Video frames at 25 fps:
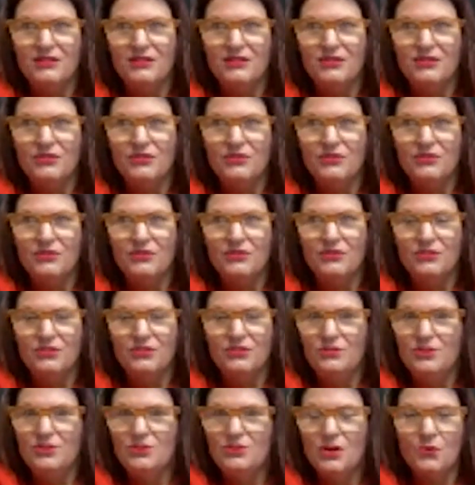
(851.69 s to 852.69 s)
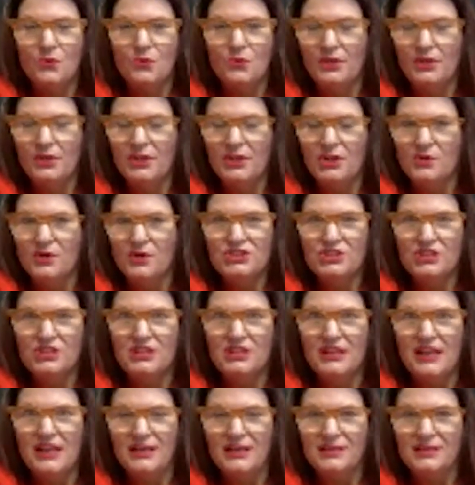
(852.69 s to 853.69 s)
you don't really
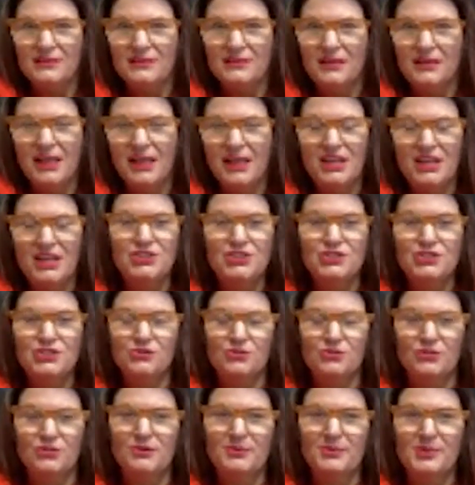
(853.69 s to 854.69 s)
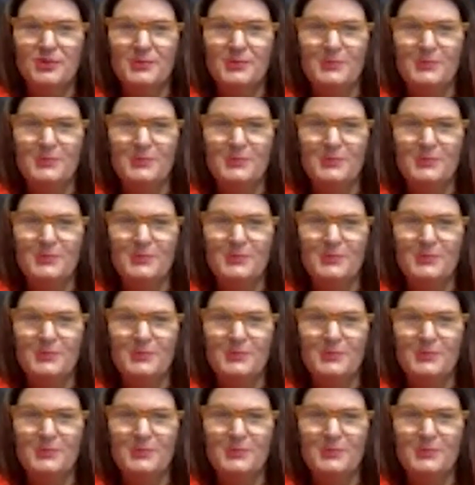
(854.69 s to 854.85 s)
question that age group.